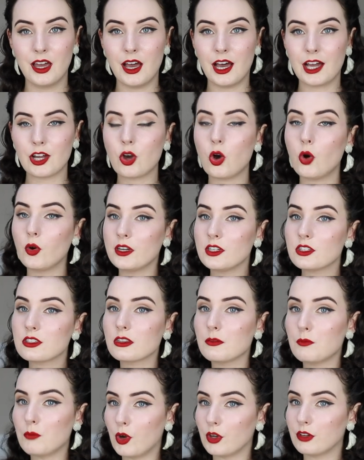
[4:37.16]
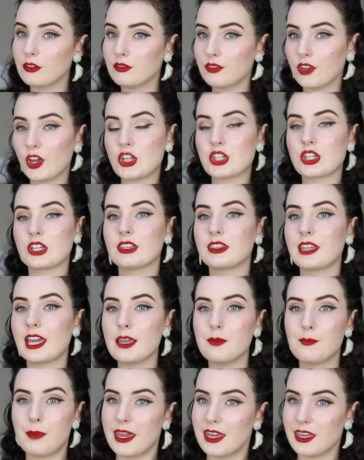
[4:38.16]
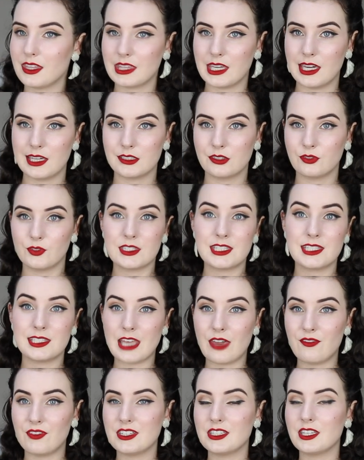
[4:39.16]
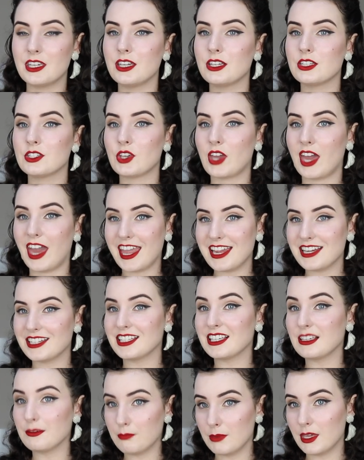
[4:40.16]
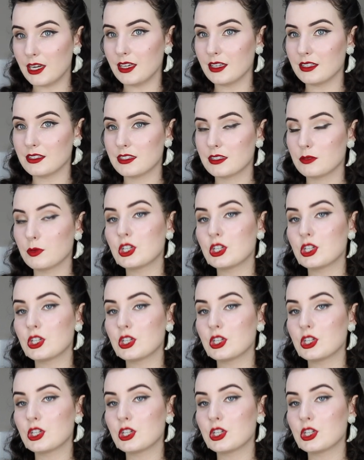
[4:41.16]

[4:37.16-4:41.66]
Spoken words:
According to the modern version, they bake theirs for 70 to 80 minutes,